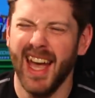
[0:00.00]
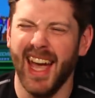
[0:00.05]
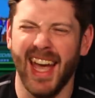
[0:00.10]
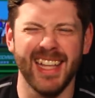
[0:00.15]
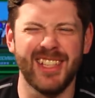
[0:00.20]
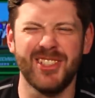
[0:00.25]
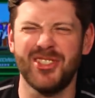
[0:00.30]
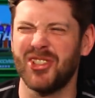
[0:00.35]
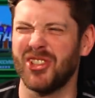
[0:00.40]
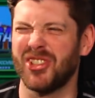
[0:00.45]

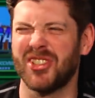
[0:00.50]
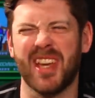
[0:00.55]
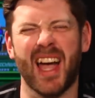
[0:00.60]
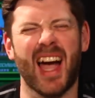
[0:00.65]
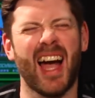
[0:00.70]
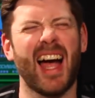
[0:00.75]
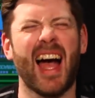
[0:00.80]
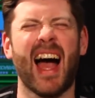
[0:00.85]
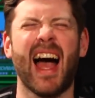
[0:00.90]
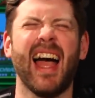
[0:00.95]
It's just
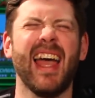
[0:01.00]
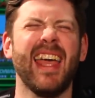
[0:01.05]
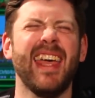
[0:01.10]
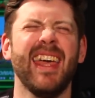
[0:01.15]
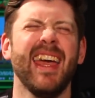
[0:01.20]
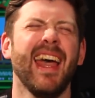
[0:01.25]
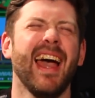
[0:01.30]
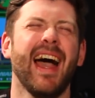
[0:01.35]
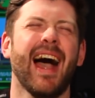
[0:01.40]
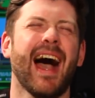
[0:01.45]
I.
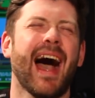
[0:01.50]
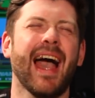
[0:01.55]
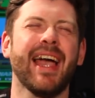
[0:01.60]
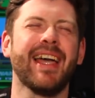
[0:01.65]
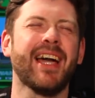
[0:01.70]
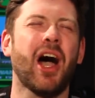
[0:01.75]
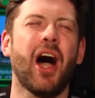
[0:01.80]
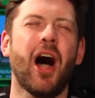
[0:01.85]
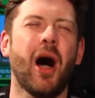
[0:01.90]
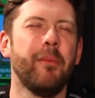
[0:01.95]
I I
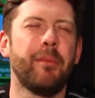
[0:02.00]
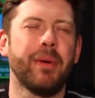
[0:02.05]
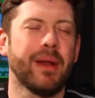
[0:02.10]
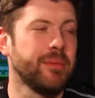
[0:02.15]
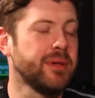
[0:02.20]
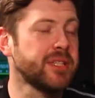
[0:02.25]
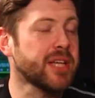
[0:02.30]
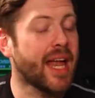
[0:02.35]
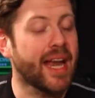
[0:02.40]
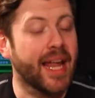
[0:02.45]
can't
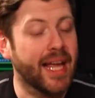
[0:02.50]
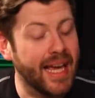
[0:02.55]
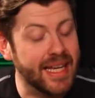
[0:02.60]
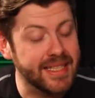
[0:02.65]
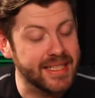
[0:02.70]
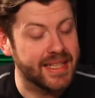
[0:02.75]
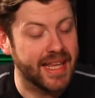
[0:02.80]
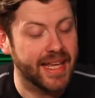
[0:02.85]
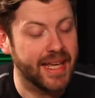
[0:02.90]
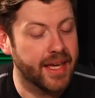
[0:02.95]
bring and that
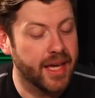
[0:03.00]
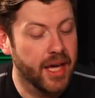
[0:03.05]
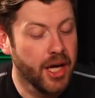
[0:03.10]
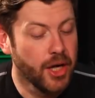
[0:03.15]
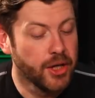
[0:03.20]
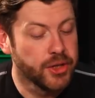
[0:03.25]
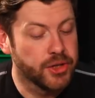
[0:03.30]
is the thing.